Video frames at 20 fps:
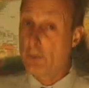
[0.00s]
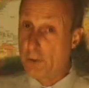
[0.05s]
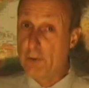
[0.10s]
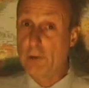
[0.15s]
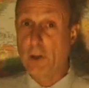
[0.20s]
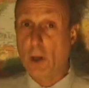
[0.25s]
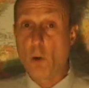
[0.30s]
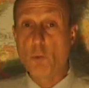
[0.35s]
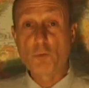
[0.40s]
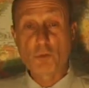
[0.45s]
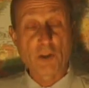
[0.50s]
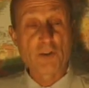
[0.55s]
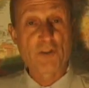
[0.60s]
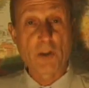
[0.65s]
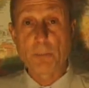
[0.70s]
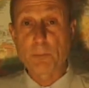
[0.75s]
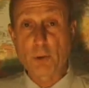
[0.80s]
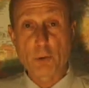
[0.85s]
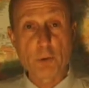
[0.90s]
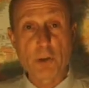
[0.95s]
you know, to
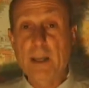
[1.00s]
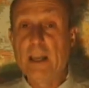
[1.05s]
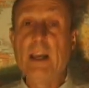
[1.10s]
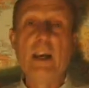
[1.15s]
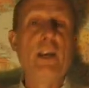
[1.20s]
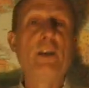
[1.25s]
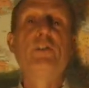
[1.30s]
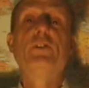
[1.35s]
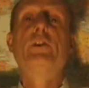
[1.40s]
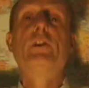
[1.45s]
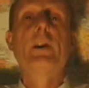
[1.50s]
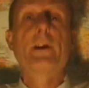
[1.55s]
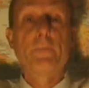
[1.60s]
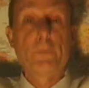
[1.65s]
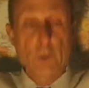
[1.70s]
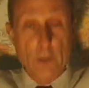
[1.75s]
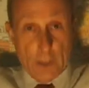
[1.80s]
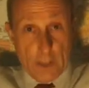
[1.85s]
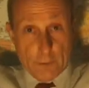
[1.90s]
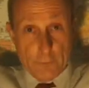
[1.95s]
some degree,
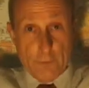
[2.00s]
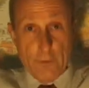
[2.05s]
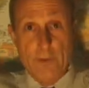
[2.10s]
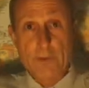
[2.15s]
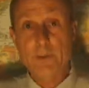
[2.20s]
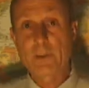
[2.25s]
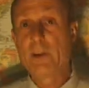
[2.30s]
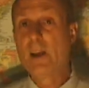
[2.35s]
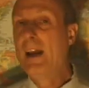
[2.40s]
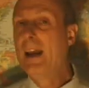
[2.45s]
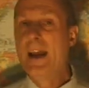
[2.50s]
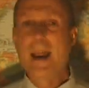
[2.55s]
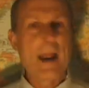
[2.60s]
different interests.